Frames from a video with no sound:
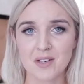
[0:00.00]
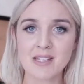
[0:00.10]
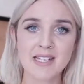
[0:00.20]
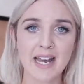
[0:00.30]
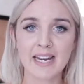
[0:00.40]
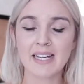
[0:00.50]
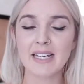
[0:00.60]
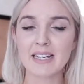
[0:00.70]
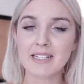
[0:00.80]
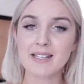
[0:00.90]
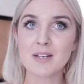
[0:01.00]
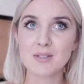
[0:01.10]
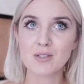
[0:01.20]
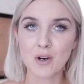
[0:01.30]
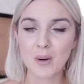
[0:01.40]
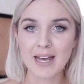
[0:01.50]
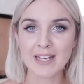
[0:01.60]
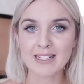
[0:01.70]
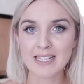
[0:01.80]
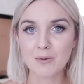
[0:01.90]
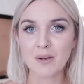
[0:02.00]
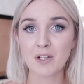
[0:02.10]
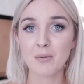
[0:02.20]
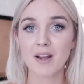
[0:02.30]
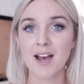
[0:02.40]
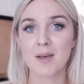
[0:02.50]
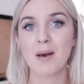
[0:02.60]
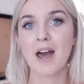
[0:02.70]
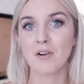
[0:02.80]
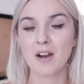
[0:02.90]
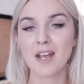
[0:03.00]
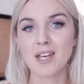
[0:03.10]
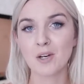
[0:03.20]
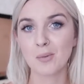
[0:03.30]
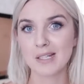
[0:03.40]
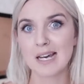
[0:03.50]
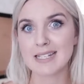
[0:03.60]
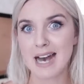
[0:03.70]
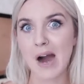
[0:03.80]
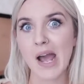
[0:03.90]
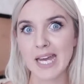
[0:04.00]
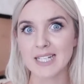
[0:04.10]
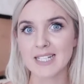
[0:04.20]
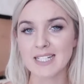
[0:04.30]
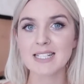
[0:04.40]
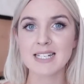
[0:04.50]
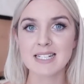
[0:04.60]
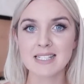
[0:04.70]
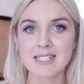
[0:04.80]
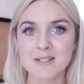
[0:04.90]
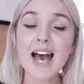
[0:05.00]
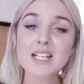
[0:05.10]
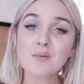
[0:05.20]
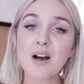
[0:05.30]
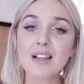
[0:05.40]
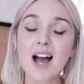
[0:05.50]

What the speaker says: in the day. It is so handy. When you run out of battery, you'll realize how handy this is. As well